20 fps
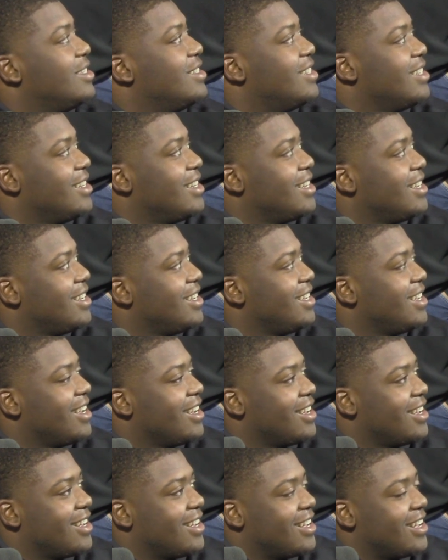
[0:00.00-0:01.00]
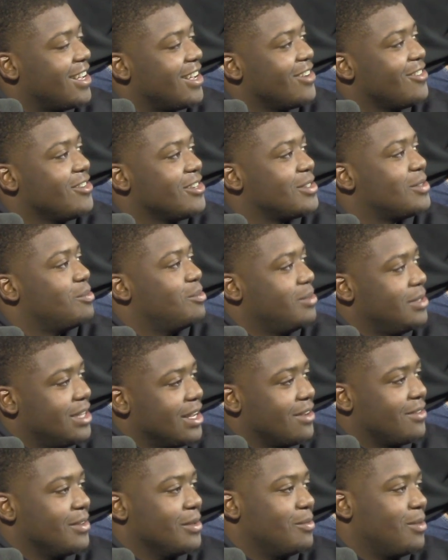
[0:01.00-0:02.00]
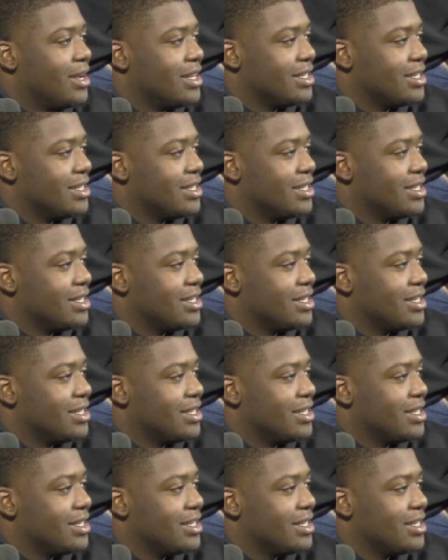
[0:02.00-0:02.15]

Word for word: It, it was definitely